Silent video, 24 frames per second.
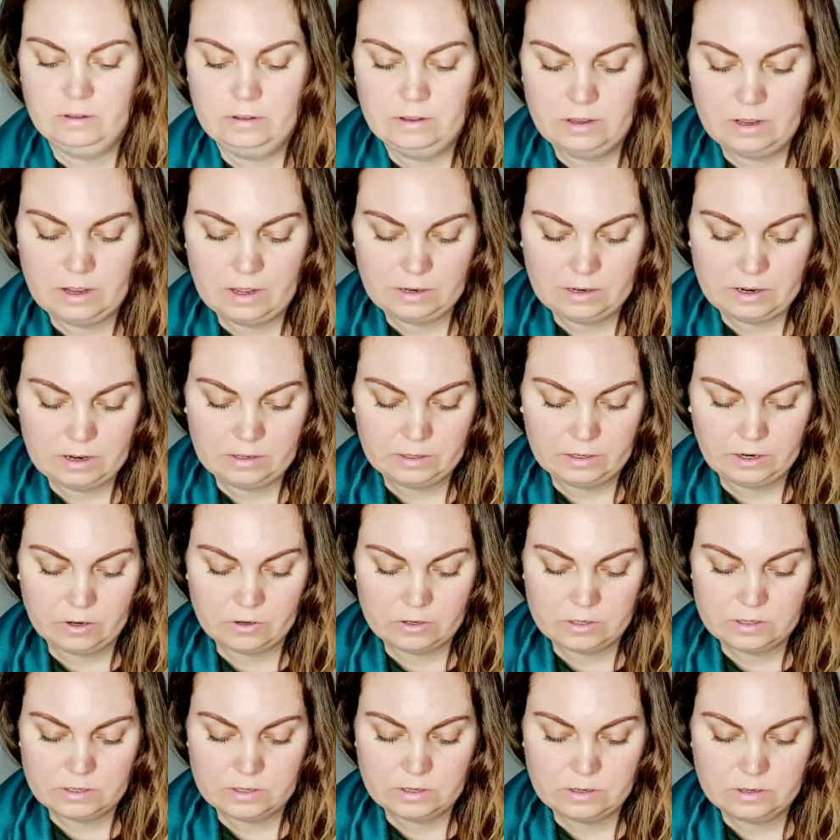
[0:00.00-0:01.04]
And that
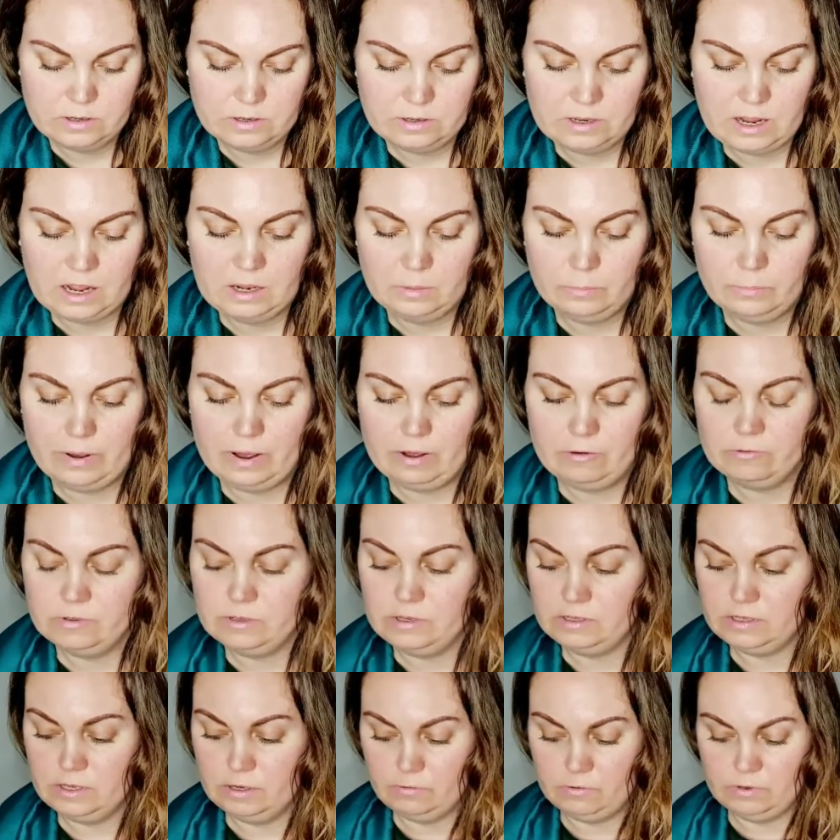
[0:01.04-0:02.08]
cost £9,
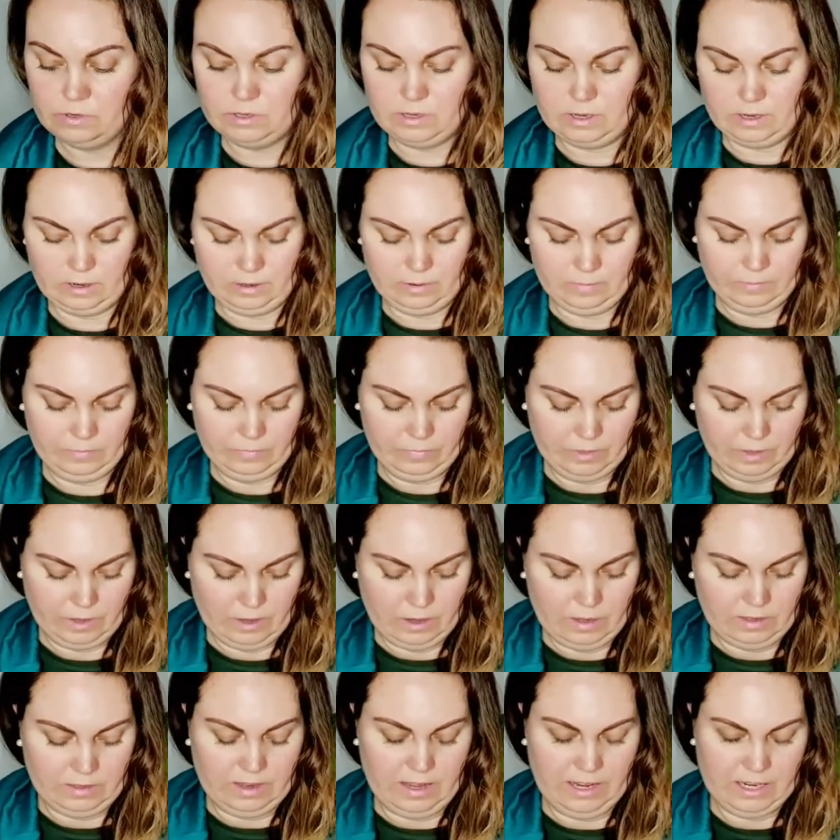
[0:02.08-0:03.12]
as I was saying.
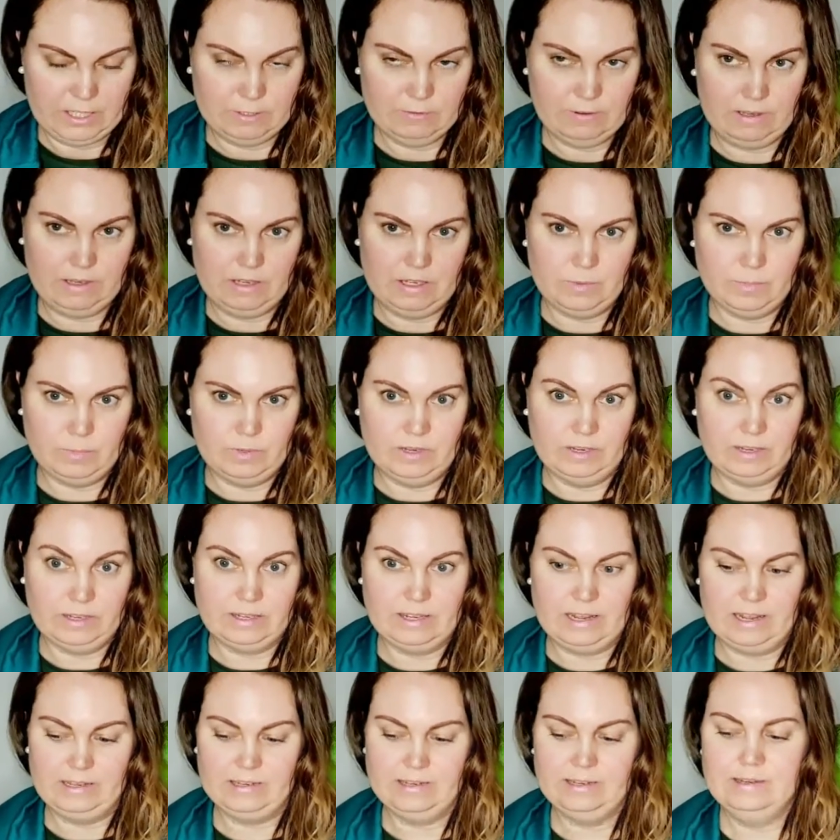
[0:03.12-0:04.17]
Next one is a bit
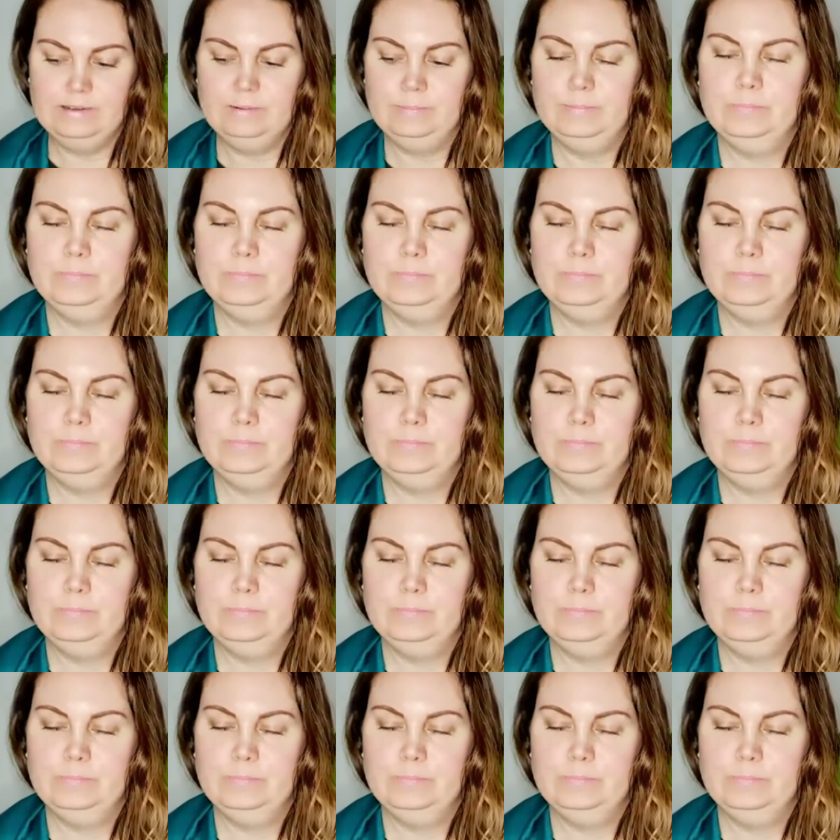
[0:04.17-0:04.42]
exciting.